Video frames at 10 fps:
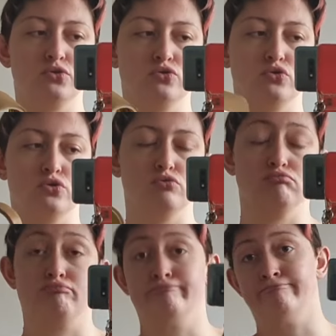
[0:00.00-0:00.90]
so
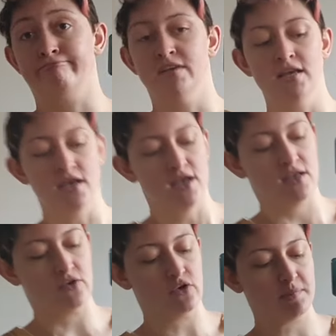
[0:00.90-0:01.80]

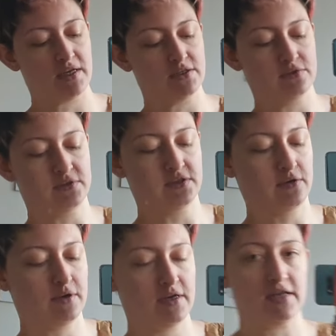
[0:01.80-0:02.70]
you gotta make do.
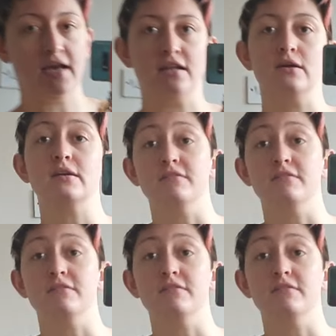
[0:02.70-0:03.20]
So yeah, looking